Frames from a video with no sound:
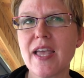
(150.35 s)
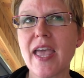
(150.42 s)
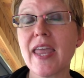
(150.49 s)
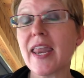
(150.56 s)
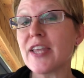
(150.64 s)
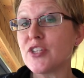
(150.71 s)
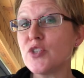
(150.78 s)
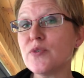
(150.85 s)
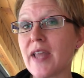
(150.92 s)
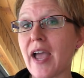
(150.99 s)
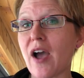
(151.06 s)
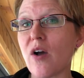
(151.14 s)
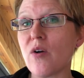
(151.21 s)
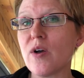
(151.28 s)
And I do
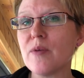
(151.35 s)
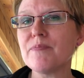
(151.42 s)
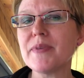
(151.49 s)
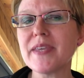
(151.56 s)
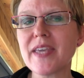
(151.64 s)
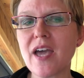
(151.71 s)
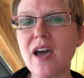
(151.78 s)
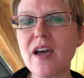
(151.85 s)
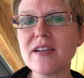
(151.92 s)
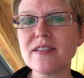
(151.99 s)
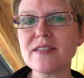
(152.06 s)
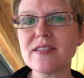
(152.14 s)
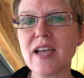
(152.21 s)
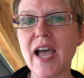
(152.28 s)
now,
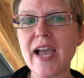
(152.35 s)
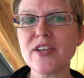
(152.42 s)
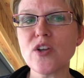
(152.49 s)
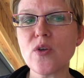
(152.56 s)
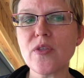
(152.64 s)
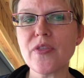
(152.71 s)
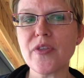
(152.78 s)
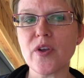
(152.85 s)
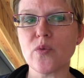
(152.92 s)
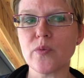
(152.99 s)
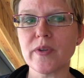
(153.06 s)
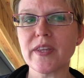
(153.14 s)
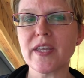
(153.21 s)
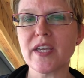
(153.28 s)
because I know that there are
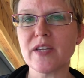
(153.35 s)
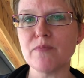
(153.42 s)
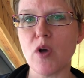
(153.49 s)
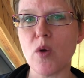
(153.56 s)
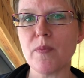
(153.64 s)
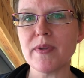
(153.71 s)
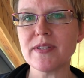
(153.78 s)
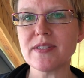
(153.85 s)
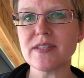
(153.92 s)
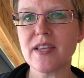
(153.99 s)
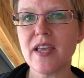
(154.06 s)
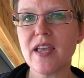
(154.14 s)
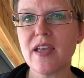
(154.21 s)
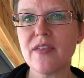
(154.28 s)
really good moments
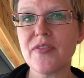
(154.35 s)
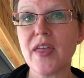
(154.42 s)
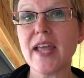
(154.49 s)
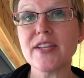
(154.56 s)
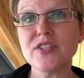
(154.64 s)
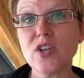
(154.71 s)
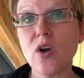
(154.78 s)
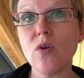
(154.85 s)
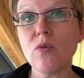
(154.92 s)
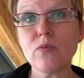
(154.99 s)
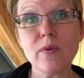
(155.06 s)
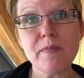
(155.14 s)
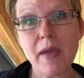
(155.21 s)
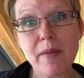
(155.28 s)
that I don't
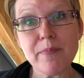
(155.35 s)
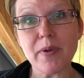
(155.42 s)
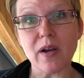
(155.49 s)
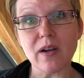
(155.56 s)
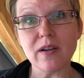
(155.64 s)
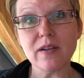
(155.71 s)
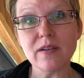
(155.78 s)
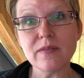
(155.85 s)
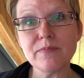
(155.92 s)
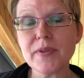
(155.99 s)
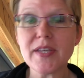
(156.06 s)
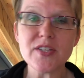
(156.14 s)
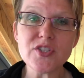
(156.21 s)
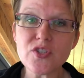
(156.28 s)
remember,
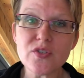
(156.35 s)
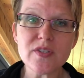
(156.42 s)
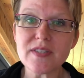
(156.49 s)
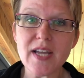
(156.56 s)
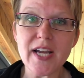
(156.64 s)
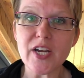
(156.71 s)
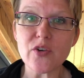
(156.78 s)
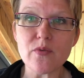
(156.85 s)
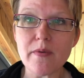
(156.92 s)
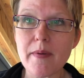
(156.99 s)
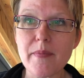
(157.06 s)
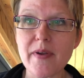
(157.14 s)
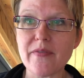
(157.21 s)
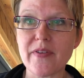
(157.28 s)
because you're just not going to
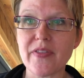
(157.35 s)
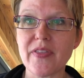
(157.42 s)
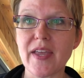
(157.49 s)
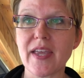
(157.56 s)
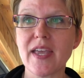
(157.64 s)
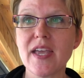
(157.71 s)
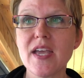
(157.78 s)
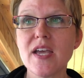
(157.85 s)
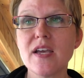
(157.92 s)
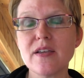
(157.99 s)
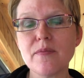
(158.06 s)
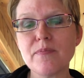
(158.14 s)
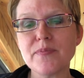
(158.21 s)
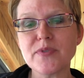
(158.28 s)
remember everything.
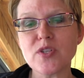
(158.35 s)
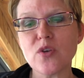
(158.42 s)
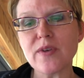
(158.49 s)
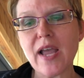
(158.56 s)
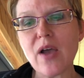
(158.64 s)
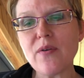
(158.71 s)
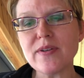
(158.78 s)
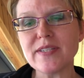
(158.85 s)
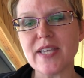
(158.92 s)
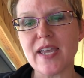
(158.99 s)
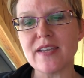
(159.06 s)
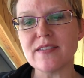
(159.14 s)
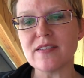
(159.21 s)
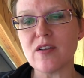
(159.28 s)
So
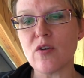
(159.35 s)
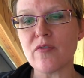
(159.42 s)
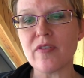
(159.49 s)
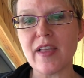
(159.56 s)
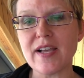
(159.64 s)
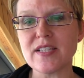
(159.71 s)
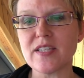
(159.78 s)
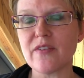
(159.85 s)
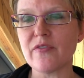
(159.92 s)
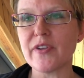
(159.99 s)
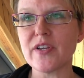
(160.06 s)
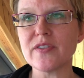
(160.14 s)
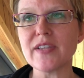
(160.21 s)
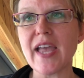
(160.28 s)
nowadays, over the last several
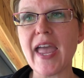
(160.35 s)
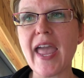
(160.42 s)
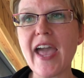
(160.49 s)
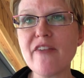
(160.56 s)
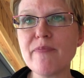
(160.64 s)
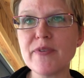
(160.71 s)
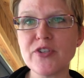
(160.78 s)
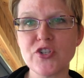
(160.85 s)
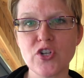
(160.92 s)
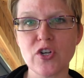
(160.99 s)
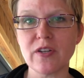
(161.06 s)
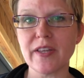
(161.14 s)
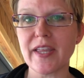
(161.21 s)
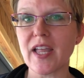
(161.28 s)
years, I have been
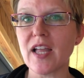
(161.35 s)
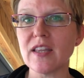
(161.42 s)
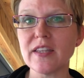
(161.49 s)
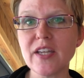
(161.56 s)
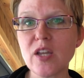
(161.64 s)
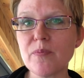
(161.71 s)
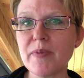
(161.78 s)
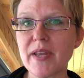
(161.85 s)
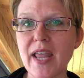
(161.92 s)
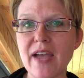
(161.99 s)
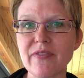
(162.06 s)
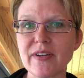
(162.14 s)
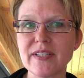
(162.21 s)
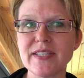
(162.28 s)
journaling a little bit
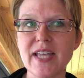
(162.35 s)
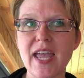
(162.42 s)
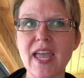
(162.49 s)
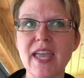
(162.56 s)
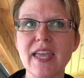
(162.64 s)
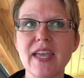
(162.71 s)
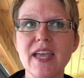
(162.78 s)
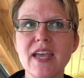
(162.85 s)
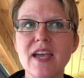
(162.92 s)
every day